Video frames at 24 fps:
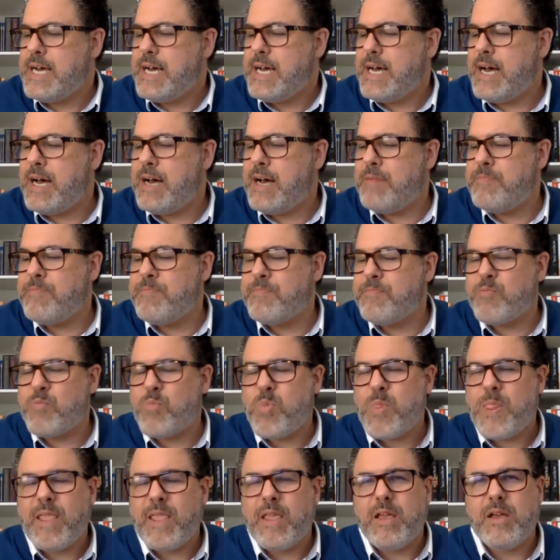Um,
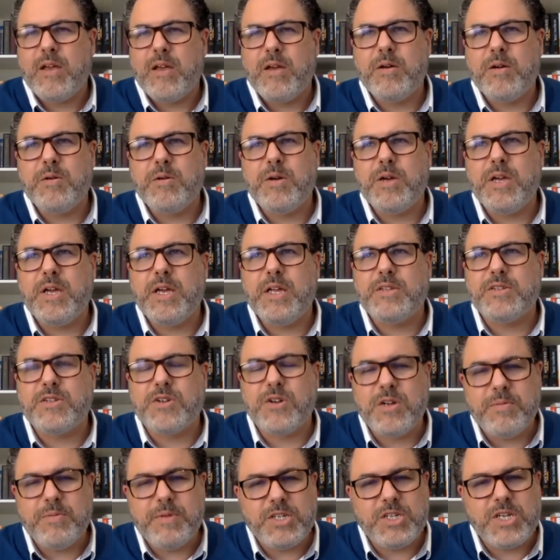it's
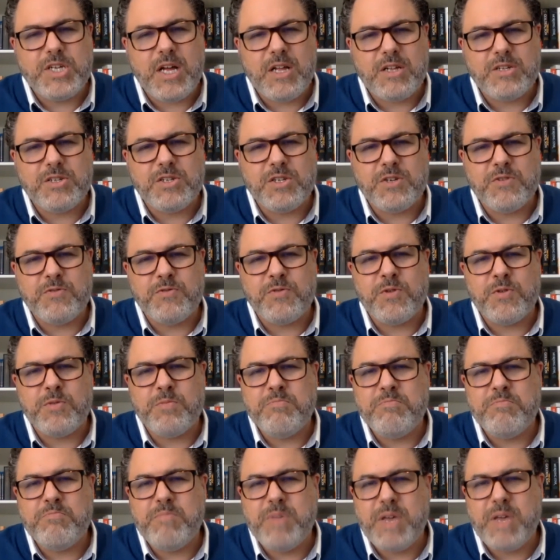going to be challenging for
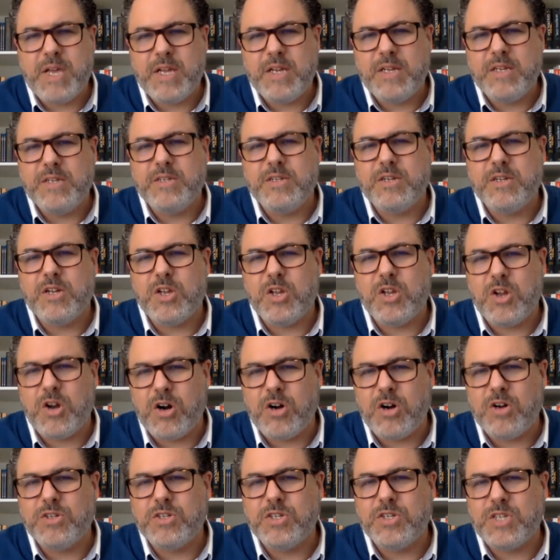mid to
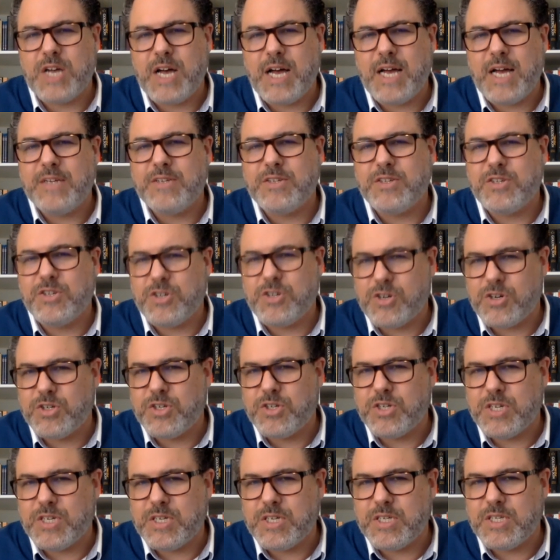large size
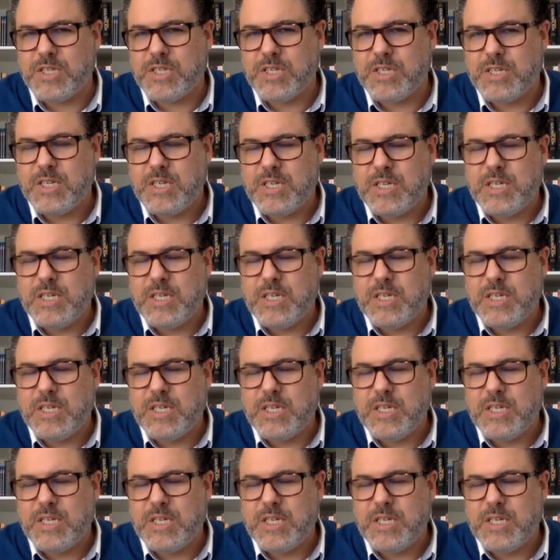churches